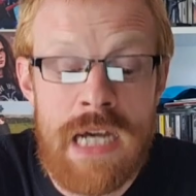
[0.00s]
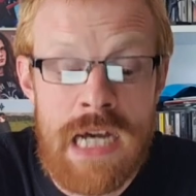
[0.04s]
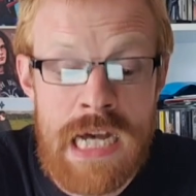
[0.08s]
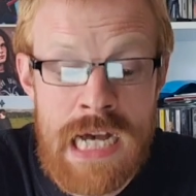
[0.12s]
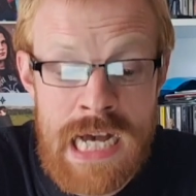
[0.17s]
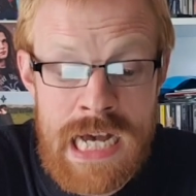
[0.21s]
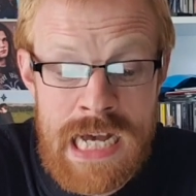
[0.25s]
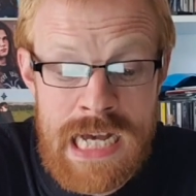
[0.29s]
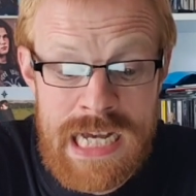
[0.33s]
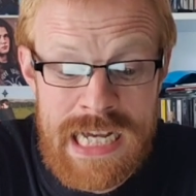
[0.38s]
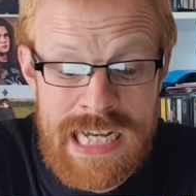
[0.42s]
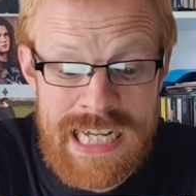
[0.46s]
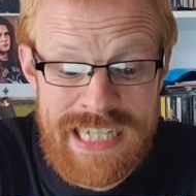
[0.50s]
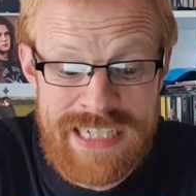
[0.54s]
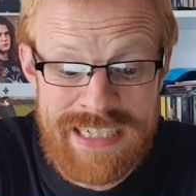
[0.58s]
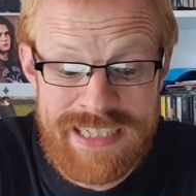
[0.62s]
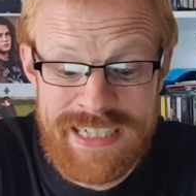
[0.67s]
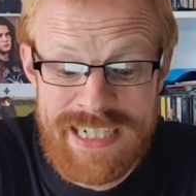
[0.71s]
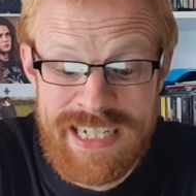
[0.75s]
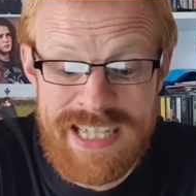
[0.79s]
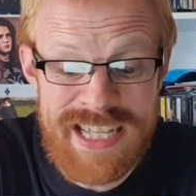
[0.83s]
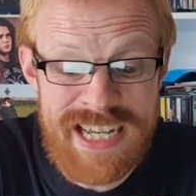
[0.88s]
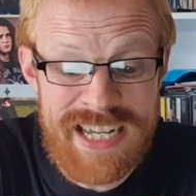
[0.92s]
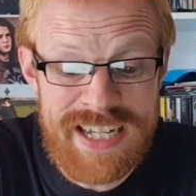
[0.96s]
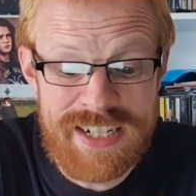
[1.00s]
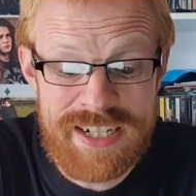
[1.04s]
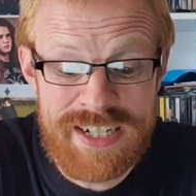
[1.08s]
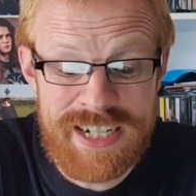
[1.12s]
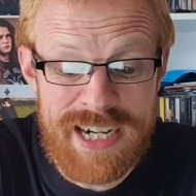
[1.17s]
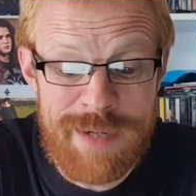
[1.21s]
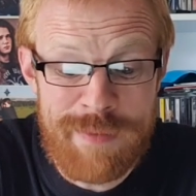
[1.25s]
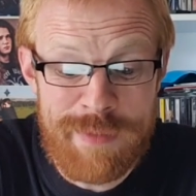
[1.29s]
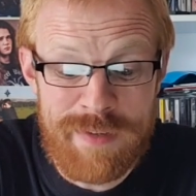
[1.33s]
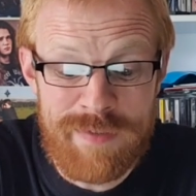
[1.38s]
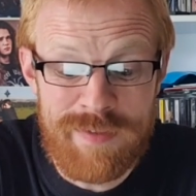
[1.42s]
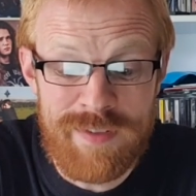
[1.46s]
And in that
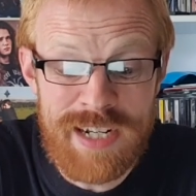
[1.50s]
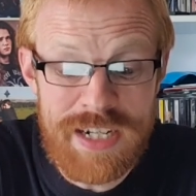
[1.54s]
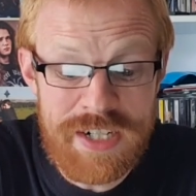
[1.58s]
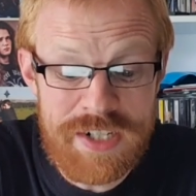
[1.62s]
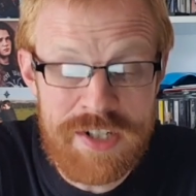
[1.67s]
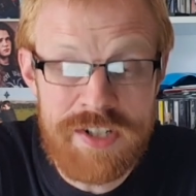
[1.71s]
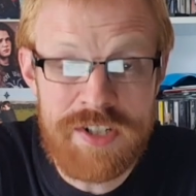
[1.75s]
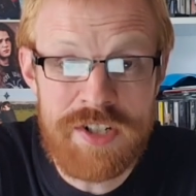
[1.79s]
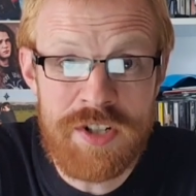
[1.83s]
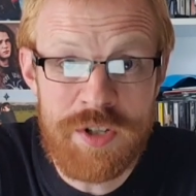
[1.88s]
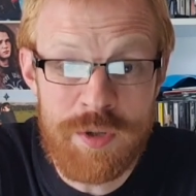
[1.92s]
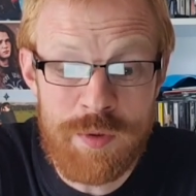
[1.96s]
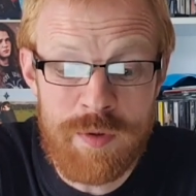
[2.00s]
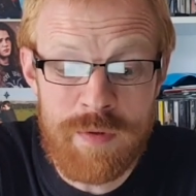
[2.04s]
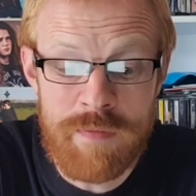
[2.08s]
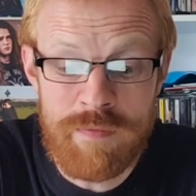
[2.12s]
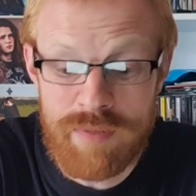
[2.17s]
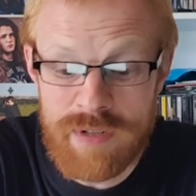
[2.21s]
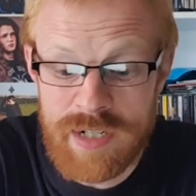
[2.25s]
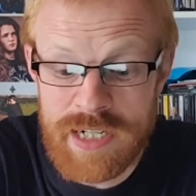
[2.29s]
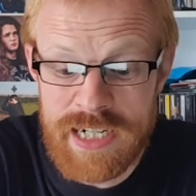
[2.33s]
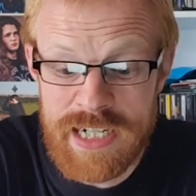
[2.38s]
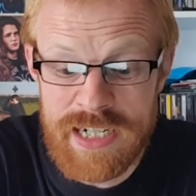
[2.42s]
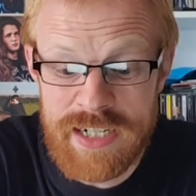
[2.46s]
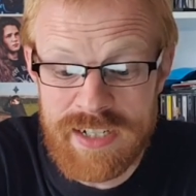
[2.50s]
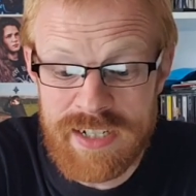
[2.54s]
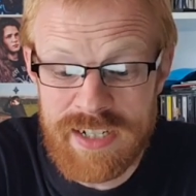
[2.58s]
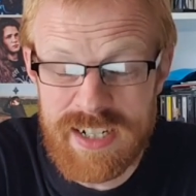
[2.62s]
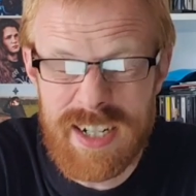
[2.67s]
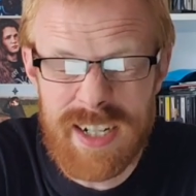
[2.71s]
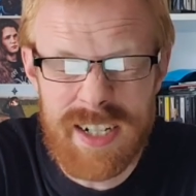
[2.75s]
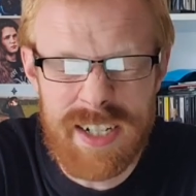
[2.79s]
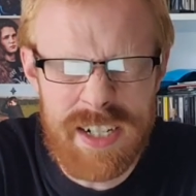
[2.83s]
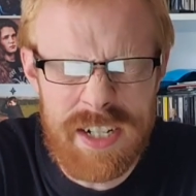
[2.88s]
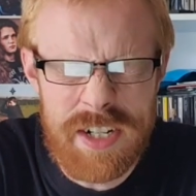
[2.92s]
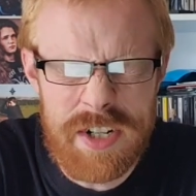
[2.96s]
time I've listened to and played
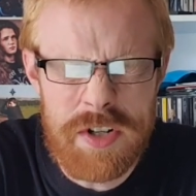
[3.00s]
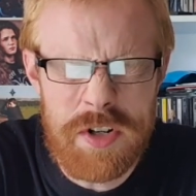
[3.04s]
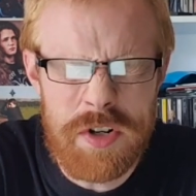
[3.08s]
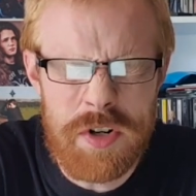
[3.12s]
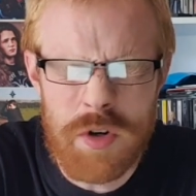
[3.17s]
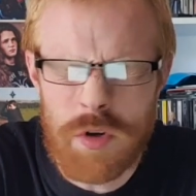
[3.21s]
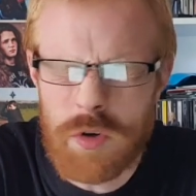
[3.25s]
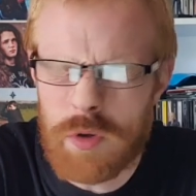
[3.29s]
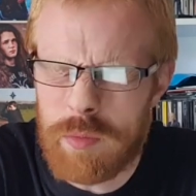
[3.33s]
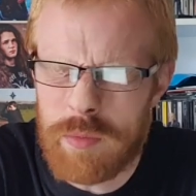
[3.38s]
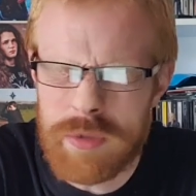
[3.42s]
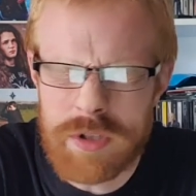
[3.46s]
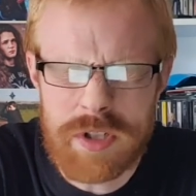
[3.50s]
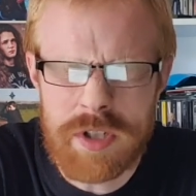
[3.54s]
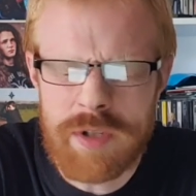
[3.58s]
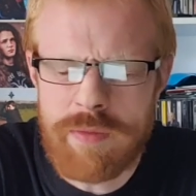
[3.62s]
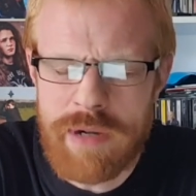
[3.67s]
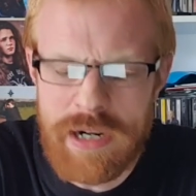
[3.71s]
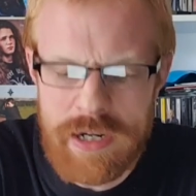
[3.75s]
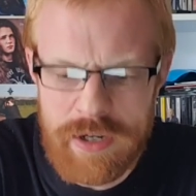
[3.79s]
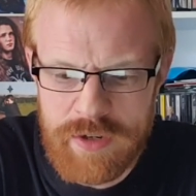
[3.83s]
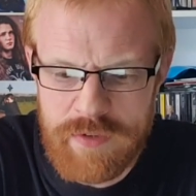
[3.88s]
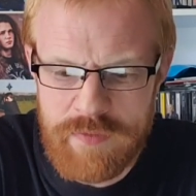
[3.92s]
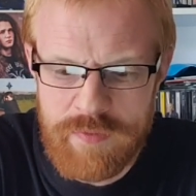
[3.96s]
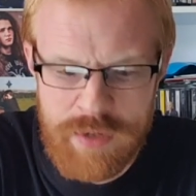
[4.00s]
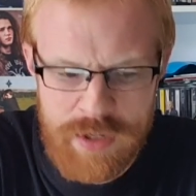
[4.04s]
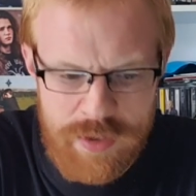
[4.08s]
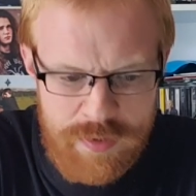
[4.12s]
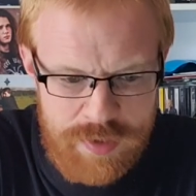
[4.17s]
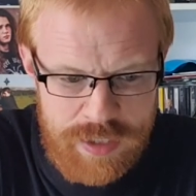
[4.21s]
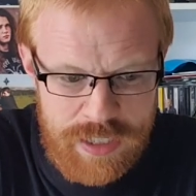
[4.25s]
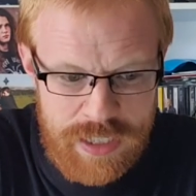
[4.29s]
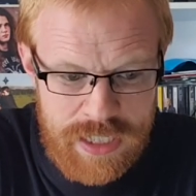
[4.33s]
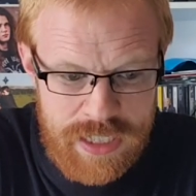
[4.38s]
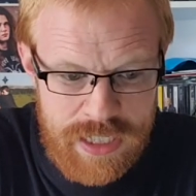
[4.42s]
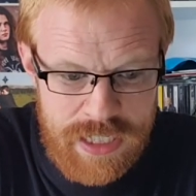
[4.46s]
an enormous amount of
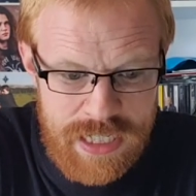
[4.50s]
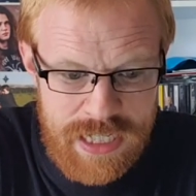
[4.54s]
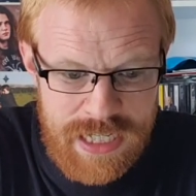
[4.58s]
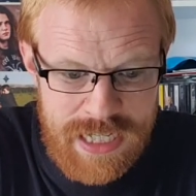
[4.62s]
music.